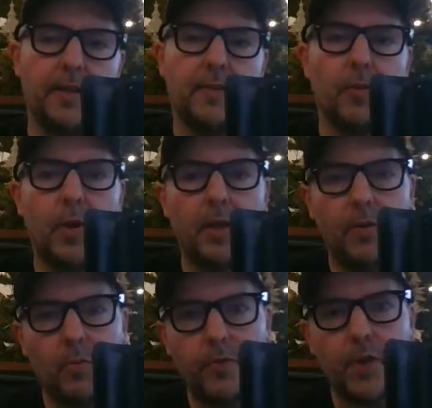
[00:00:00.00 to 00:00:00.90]
So we're
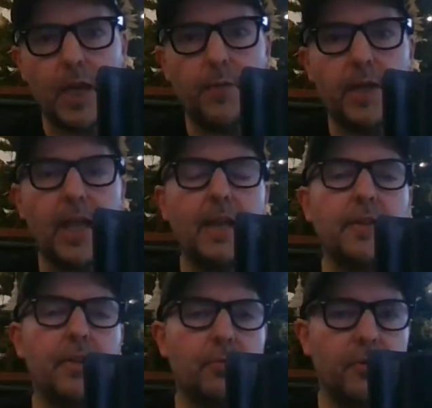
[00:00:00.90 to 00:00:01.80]
we've get we're getting
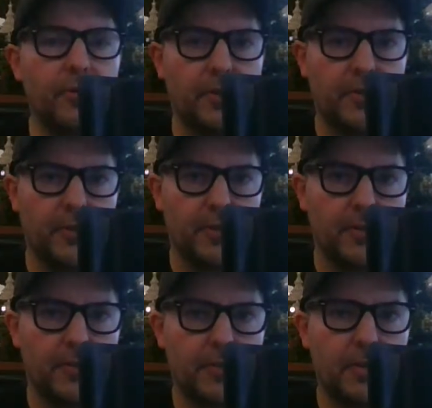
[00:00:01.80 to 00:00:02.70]
this
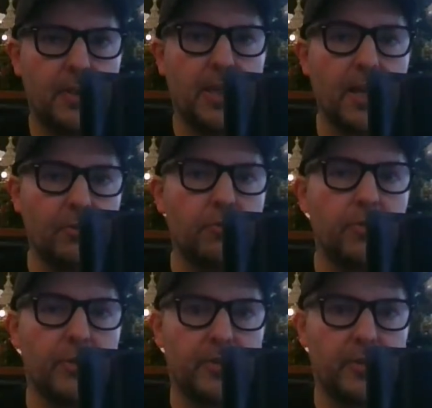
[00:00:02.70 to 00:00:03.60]
resistance Natural
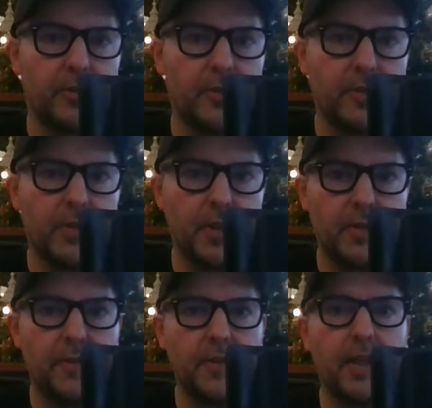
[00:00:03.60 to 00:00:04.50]
resistance at
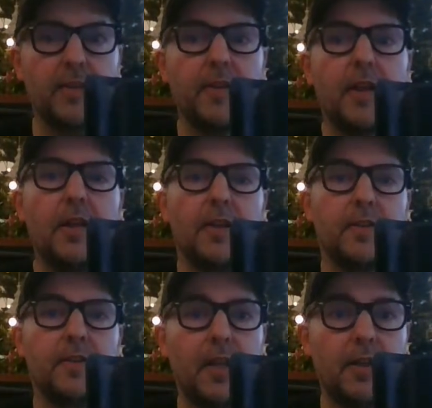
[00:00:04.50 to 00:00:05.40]
30 cents. As I
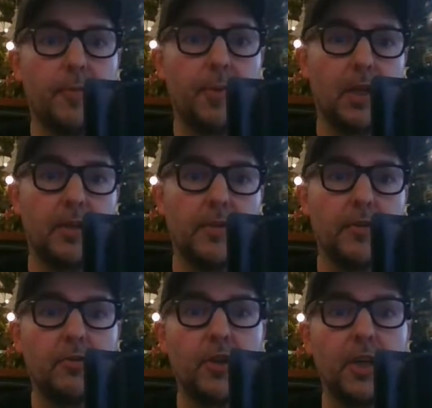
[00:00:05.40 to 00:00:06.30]
said at the beginning of the
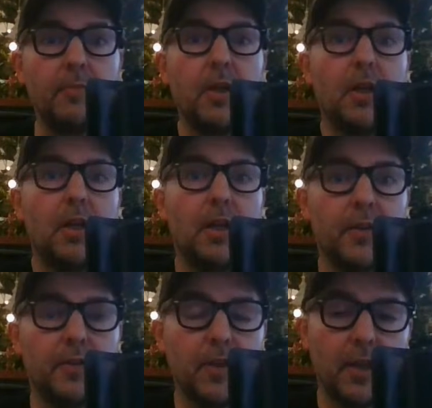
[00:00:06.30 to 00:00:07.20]
stream, it's a
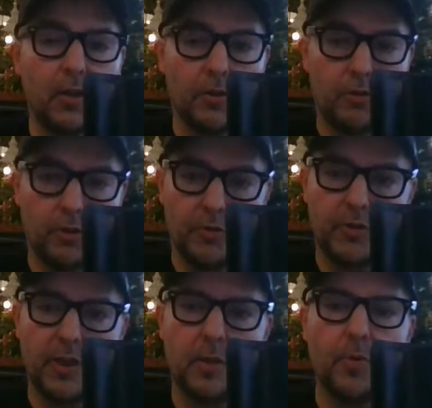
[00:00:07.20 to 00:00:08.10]
psychological
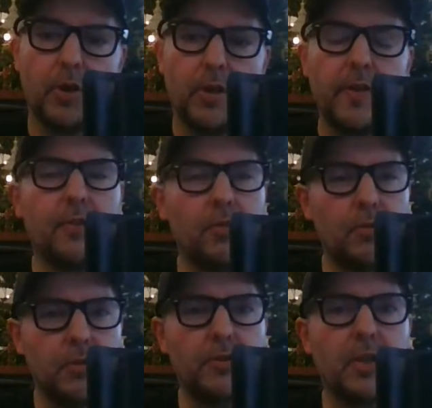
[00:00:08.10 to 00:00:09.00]
sell point, and that's
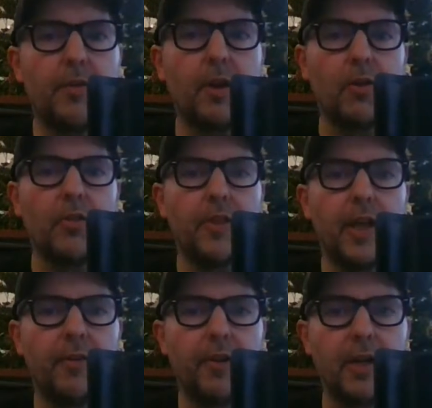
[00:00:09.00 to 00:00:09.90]
all that's going on
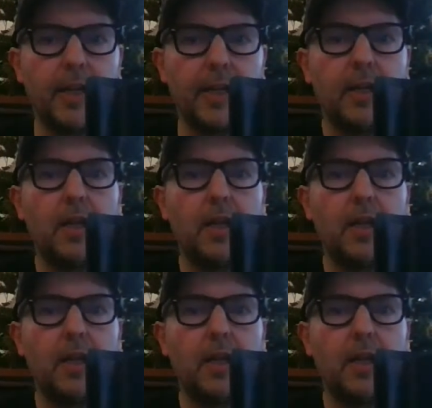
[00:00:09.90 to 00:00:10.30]
there, really.